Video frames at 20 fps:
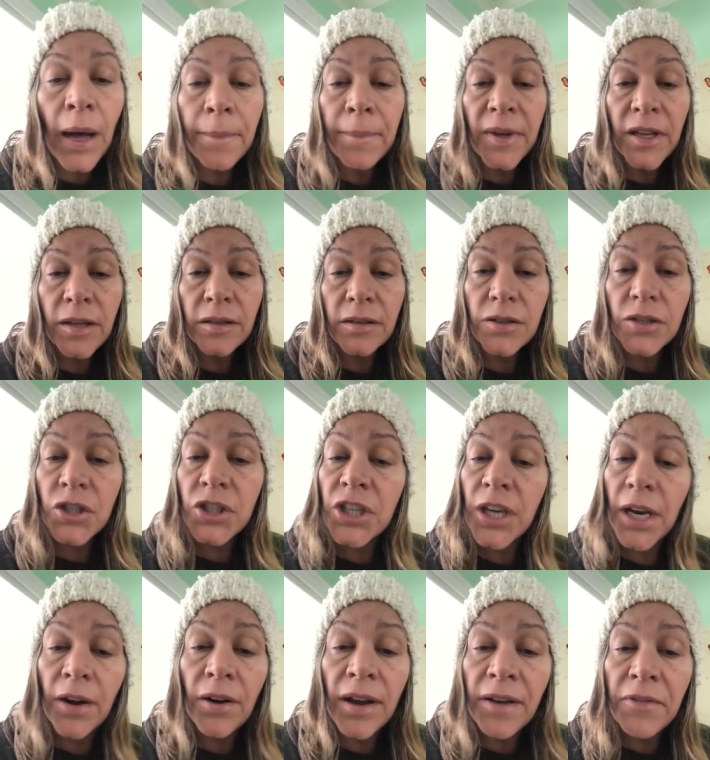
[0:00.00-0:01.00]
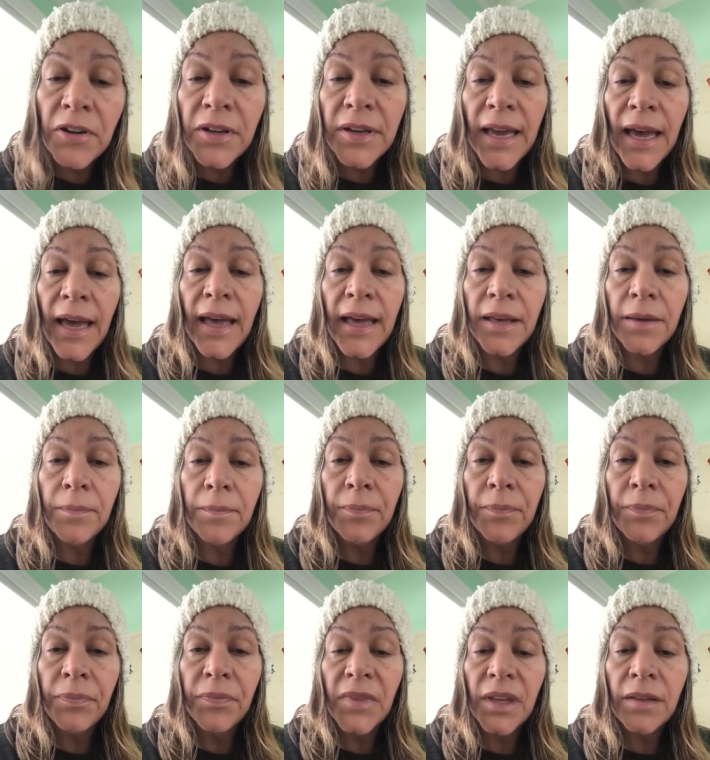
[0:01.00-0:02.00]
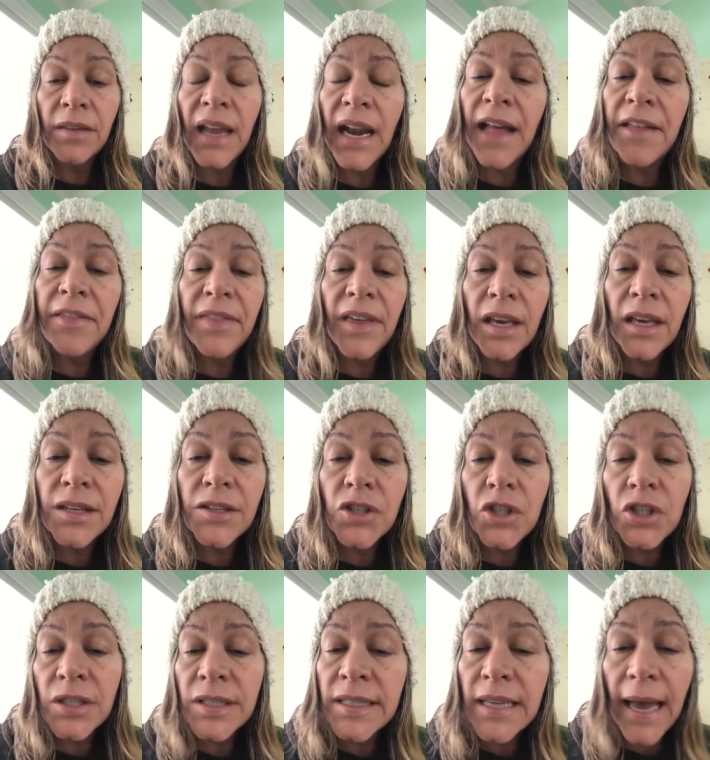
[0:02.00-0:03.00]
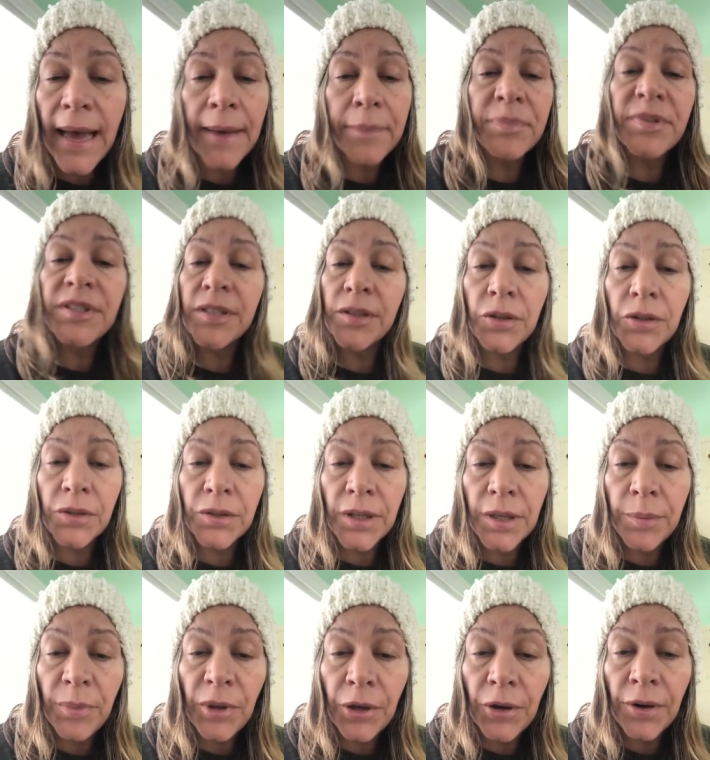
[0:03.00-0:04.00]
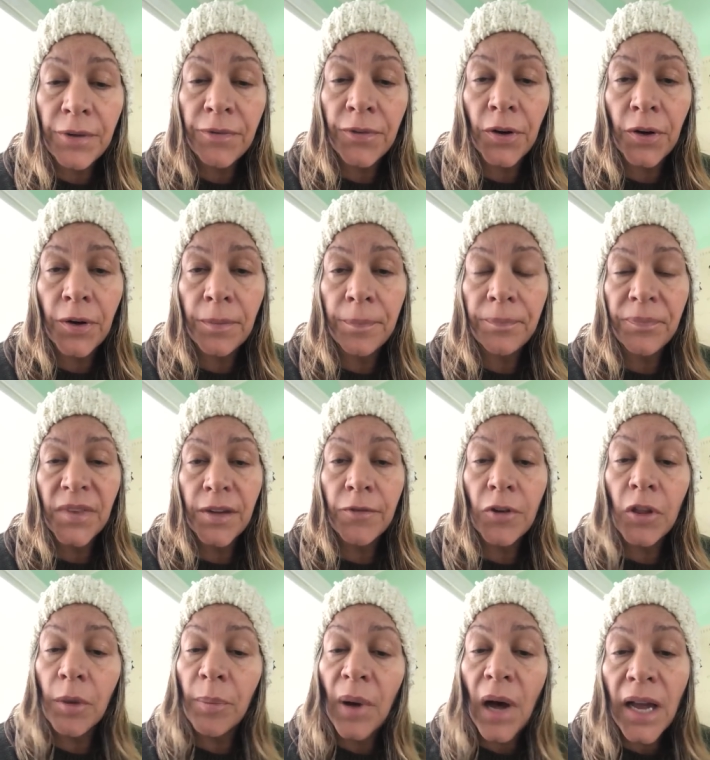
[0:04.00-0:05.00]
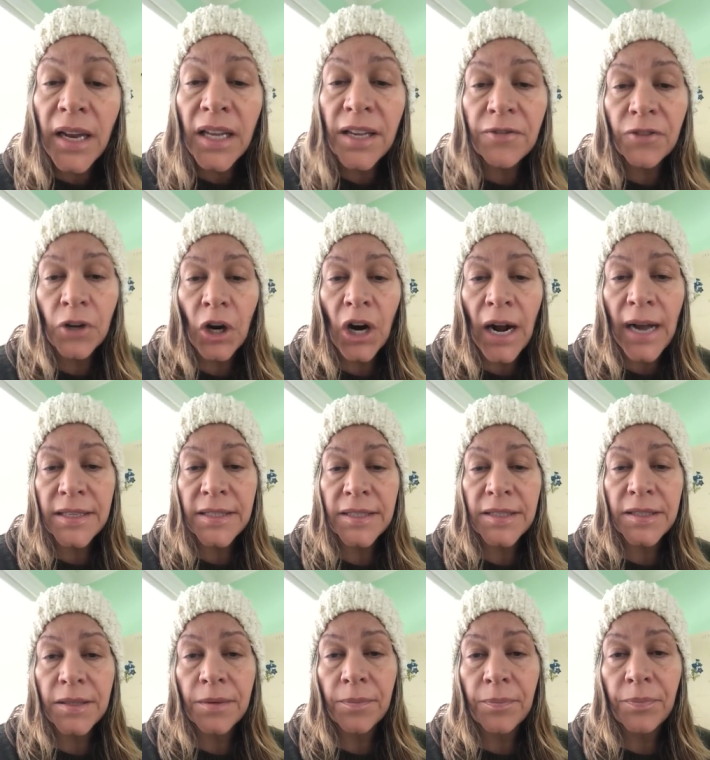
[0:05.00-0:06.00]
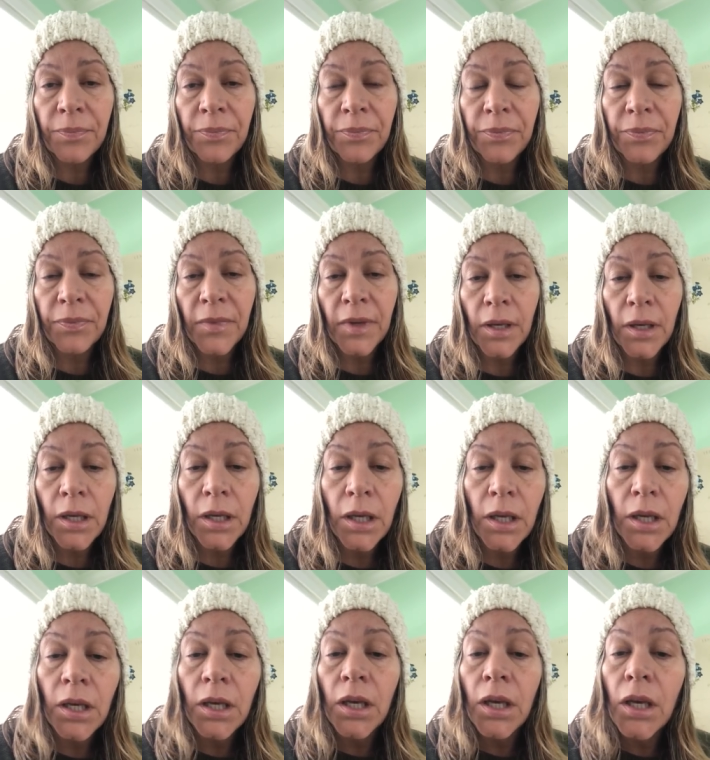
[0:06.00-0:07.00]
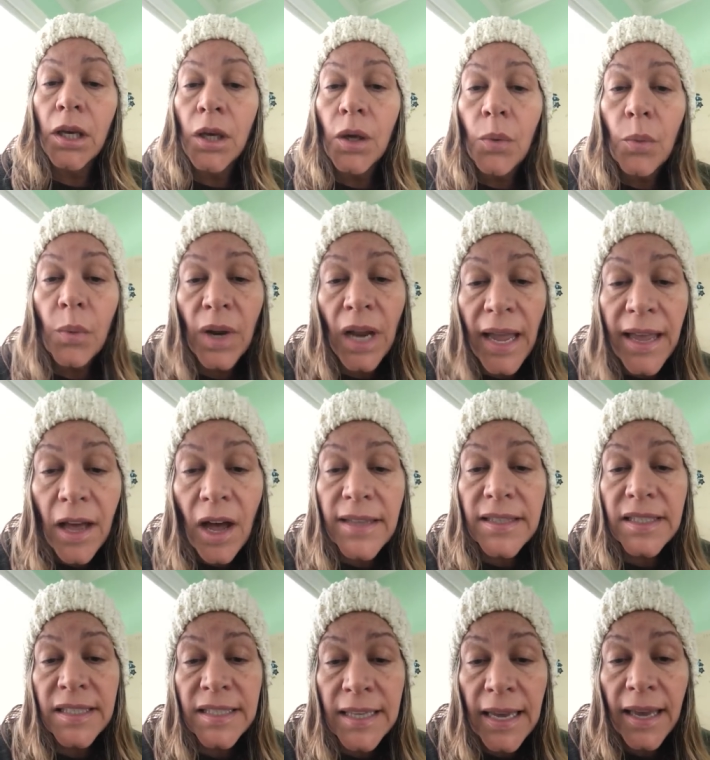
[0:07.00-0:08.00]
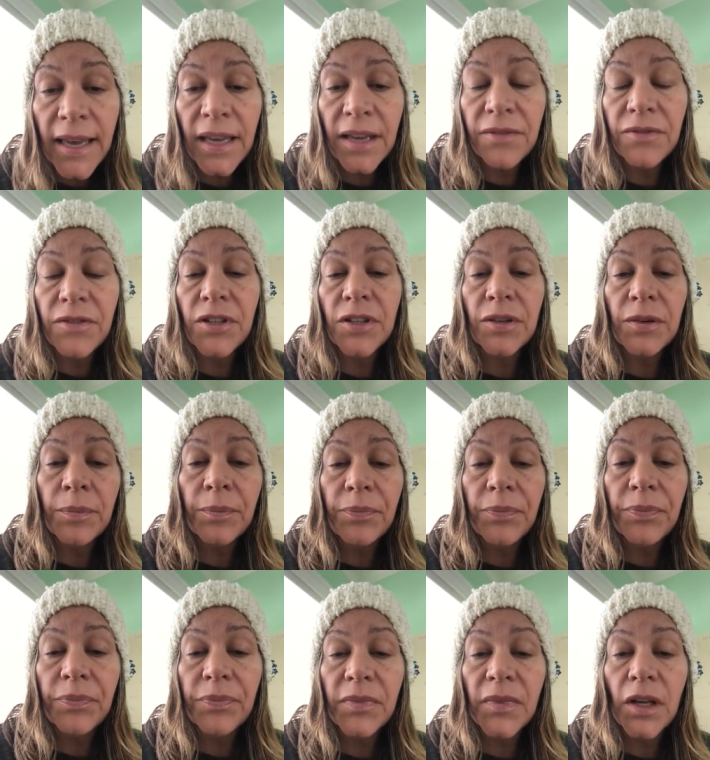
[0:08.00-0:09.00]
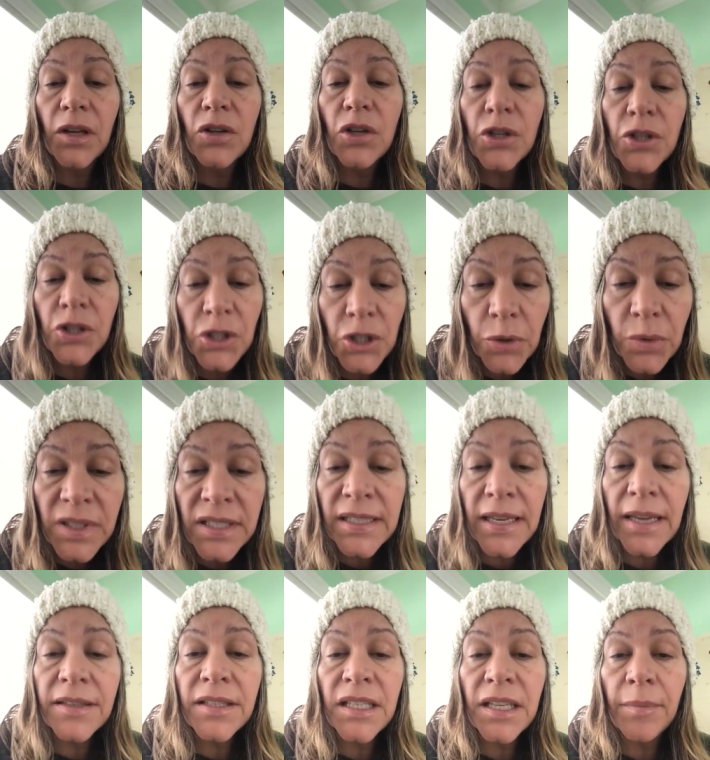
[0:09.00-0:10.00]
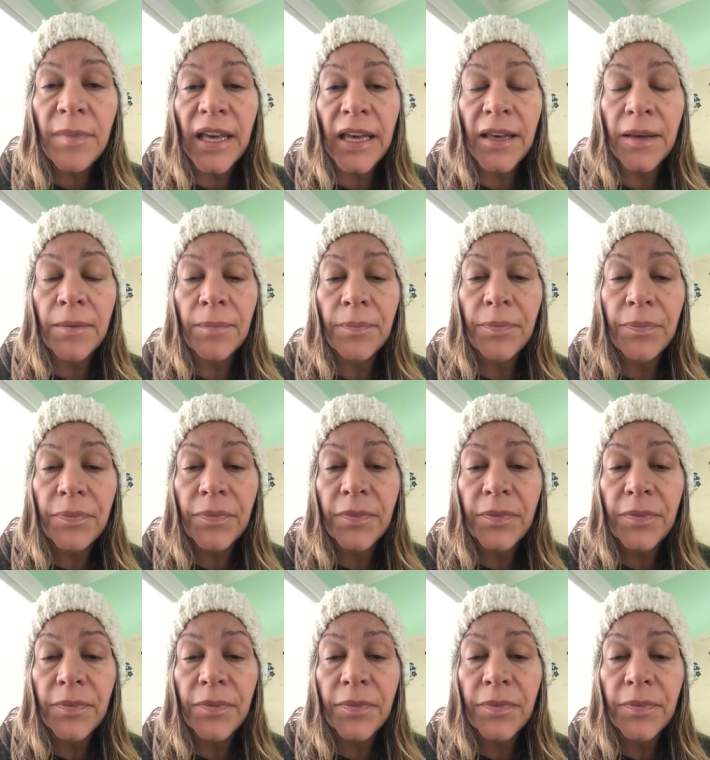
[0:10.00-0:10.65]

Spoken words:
Papa share every day that I think is just absolutely beautiful for the body of Christ. When I got saved, Yeshua said to me,